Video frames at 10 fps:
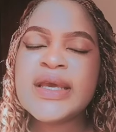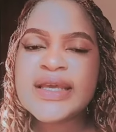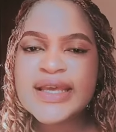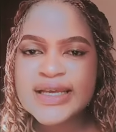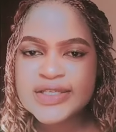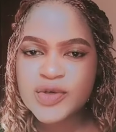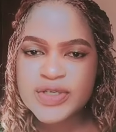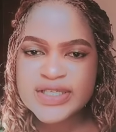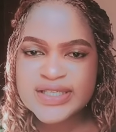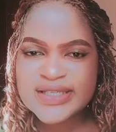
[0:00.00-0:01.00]
Yes,
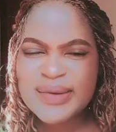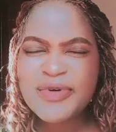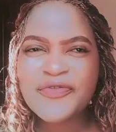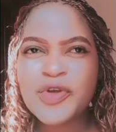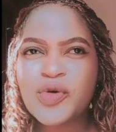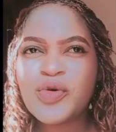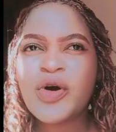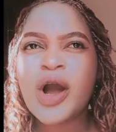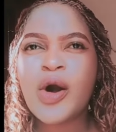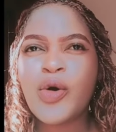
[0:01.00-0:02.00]
because some of
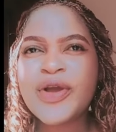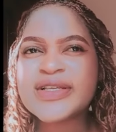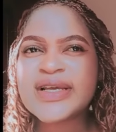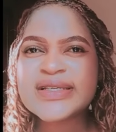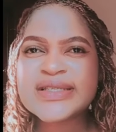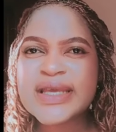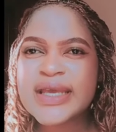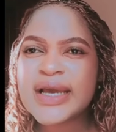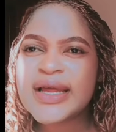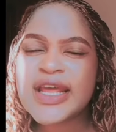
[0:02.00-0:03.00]
you are always
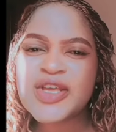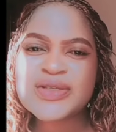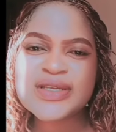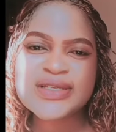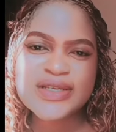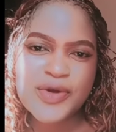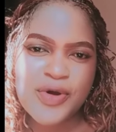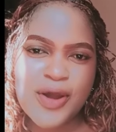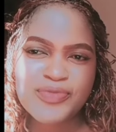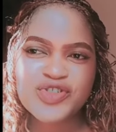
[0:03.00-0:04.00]
asking, can I use the
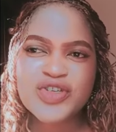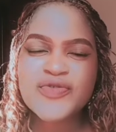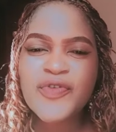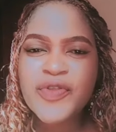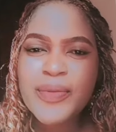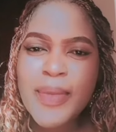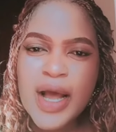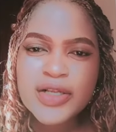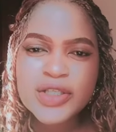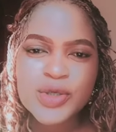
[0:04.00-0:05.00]
serum just for the
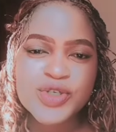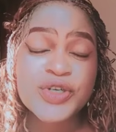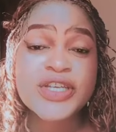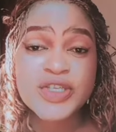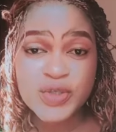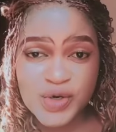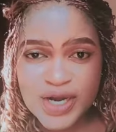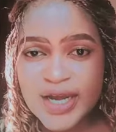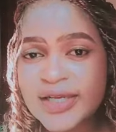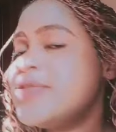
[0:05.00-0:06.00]
mild lotion? Yes, you
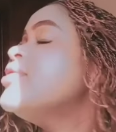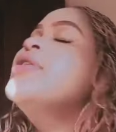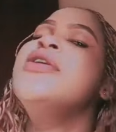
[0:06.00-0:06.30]
can.